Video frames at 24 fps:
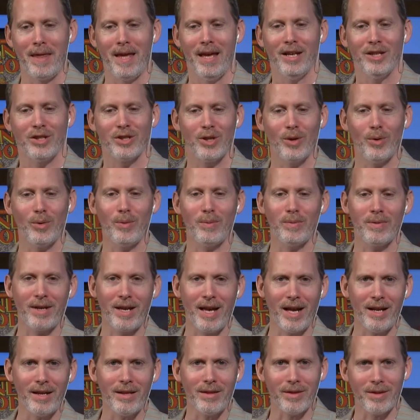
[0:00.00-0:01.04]
So
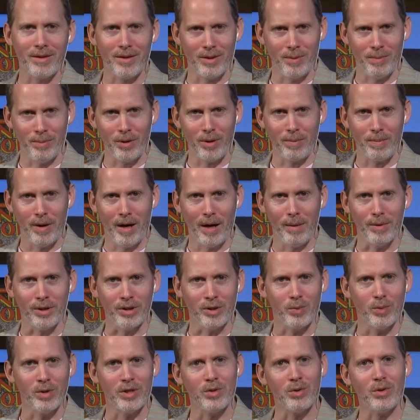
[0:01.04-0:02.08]
getting the book
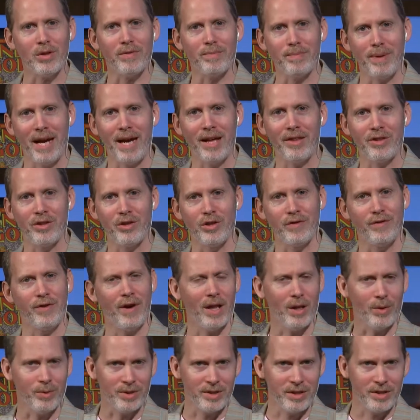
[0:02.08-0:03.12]
published, what sort of path did you
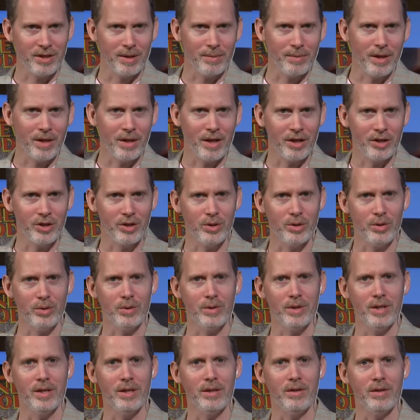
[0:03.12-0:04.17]
follow? Was this something that you
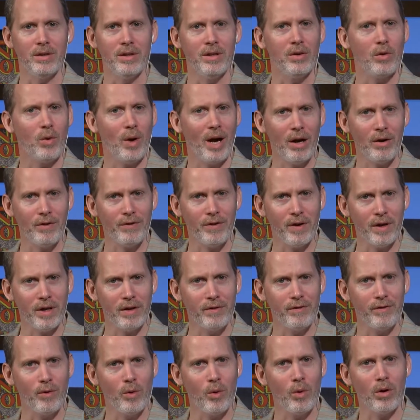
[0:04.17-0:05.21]
did
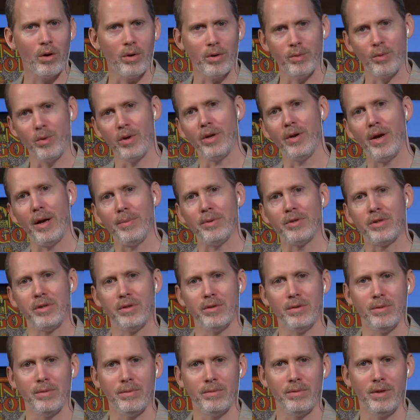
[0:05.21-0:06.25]
crowdfunding for, or were you able
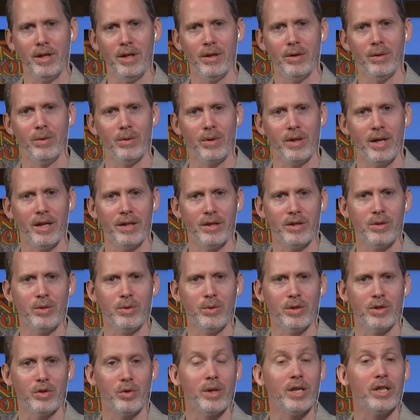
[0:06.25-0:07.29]
to, get to
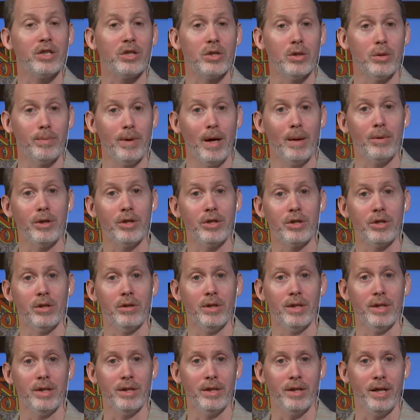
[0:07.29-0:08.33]
a traditional publisher
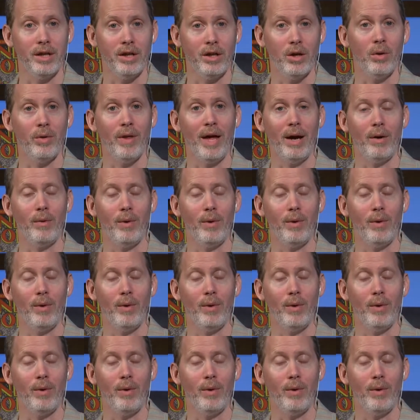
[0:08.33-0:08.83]
and go that